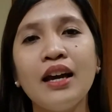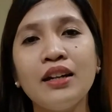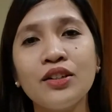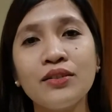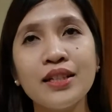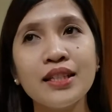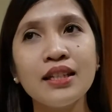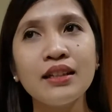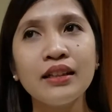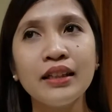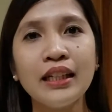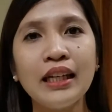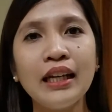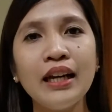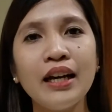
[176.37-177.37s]
And
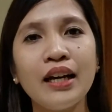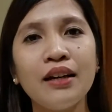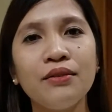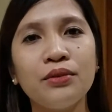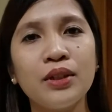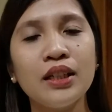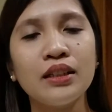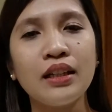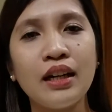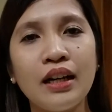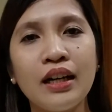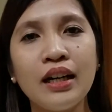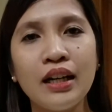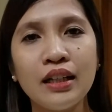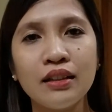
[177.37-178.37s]
recently, I worked
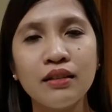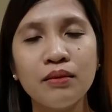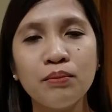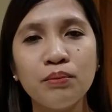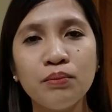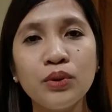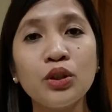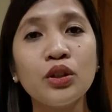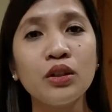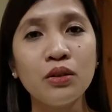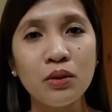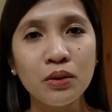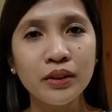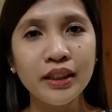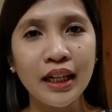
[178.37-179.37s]
at Pure
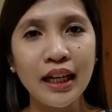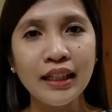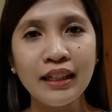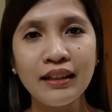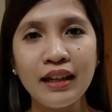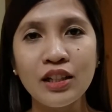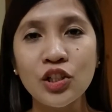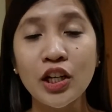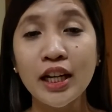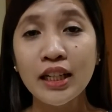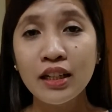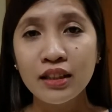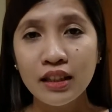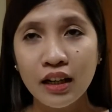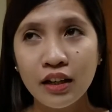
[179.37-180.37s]
Gold, 80
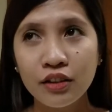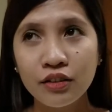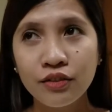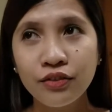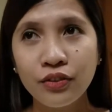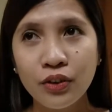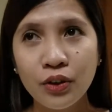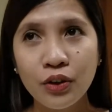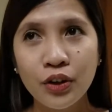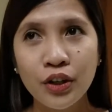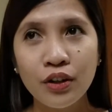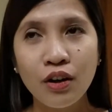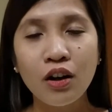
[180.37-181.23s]
Chinatown for